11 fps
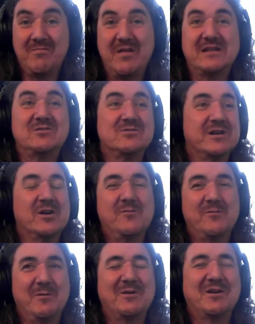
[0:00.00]
That sort of thing.
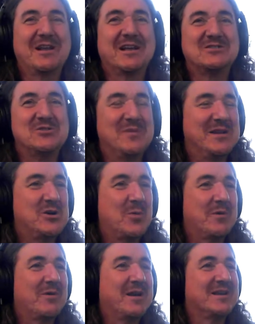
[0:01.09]
Hopefully we're not going to get too many
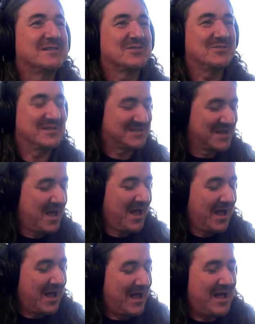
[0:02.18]
copyright hits on this.
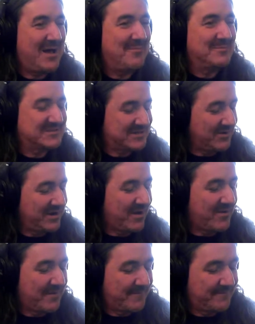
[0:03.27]
So, you
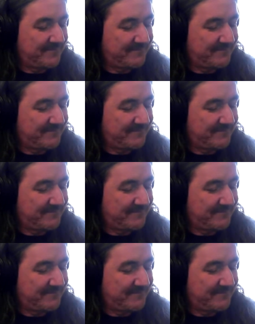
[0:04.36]
know.